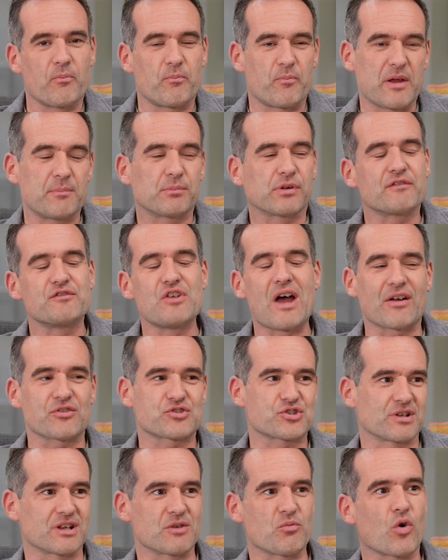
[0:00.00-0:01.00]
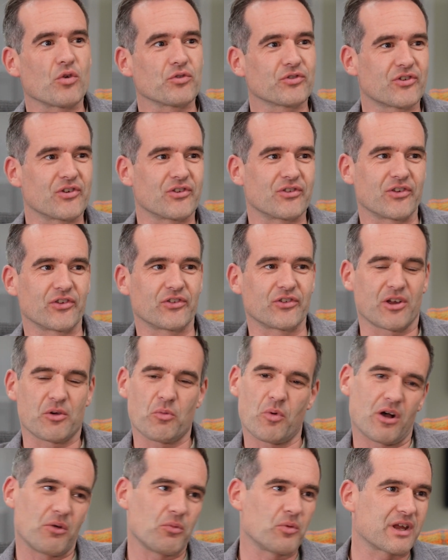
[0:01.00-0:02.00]
people have naturally wanted to say,
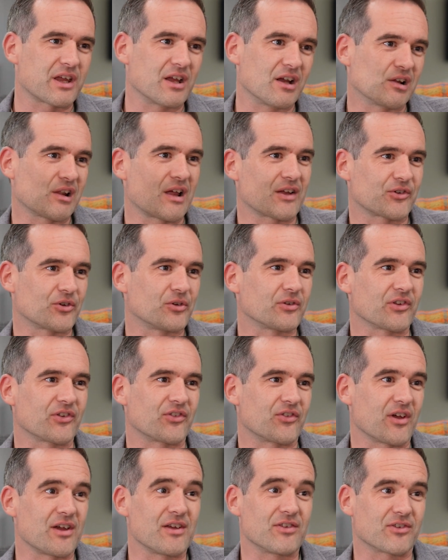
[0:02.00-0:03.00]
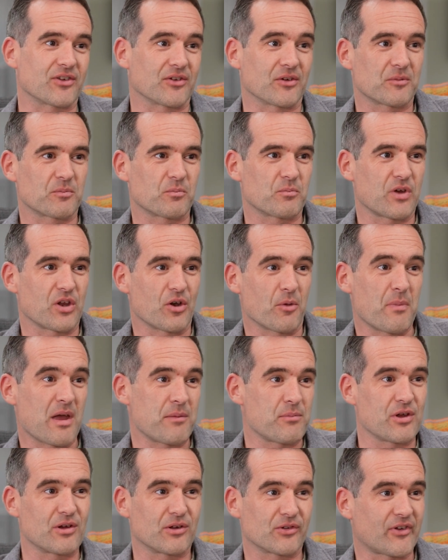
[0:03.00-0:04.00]
well, we can collect all this data,
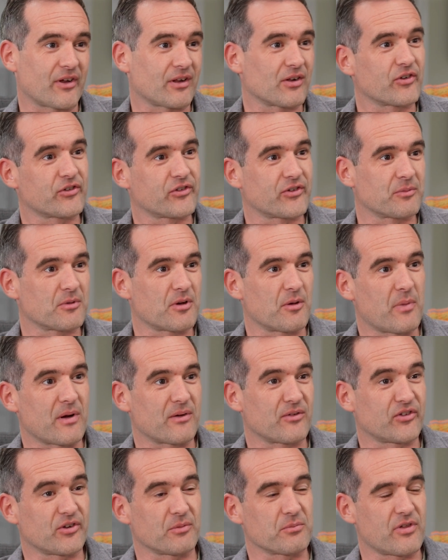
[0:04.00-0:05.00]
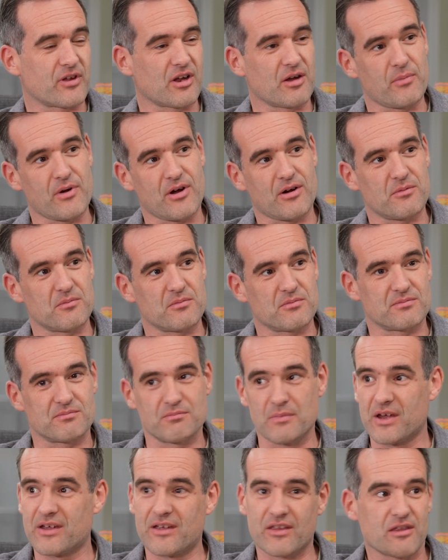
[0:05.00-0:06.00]
maybe it'll tell us about something about
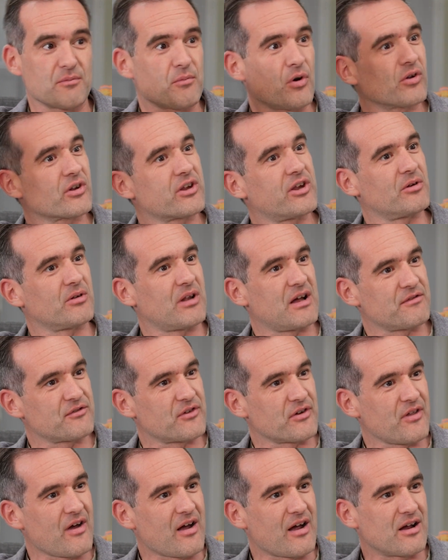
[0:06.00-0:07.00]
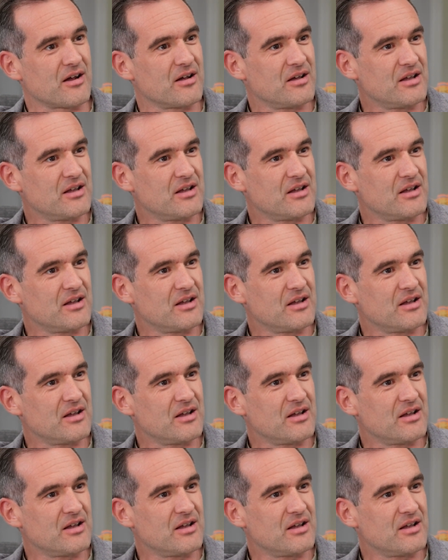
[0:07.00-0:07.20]
making the molecule after that.